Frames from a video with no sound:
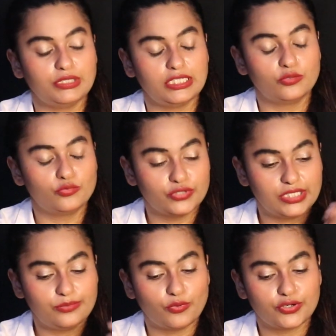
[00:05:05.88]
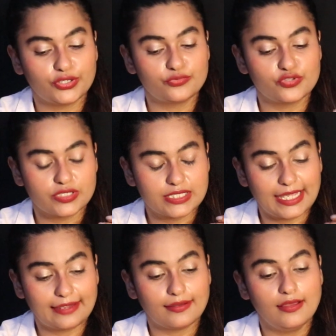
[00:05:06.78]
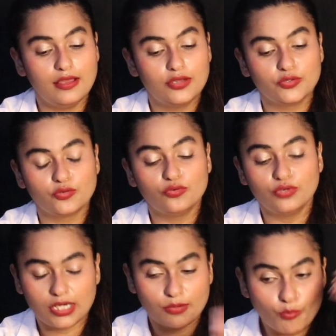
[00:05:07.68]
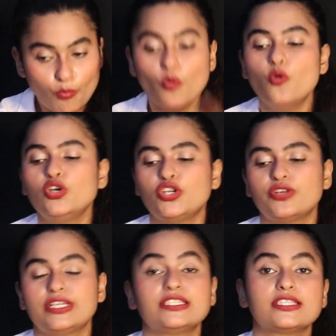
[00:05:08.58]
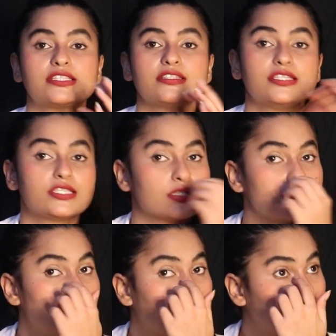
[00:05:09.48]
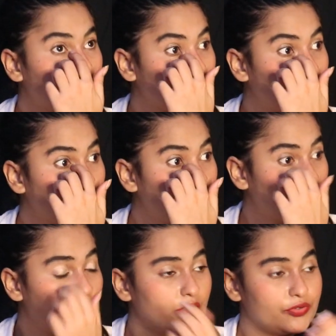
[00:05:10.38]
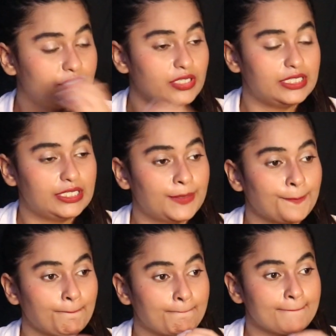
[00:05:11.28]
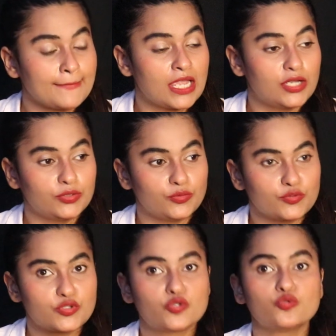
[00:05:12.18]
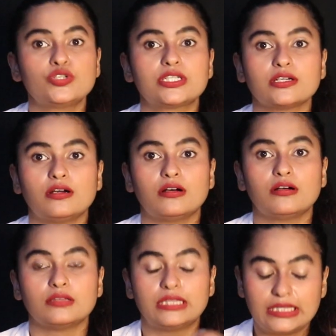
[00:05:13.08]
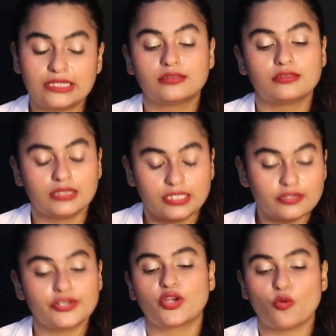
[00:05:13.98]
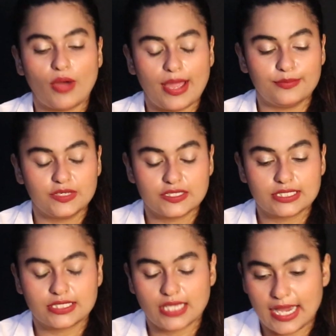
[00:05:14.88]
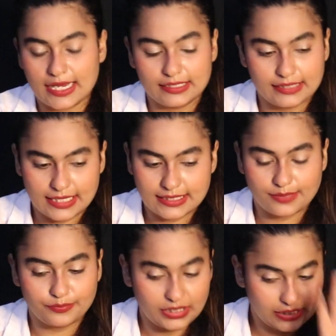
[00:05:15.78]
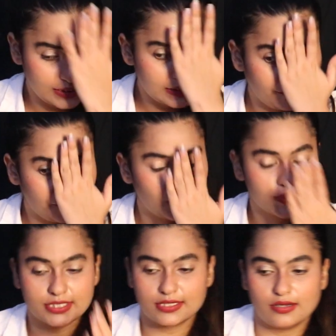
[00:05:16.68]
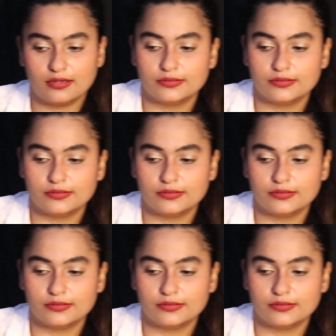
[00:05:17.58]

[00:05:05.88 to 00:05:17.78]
being, who really wanted to just like, mold your existence to really, suit their requirements. And that's something that's, of course,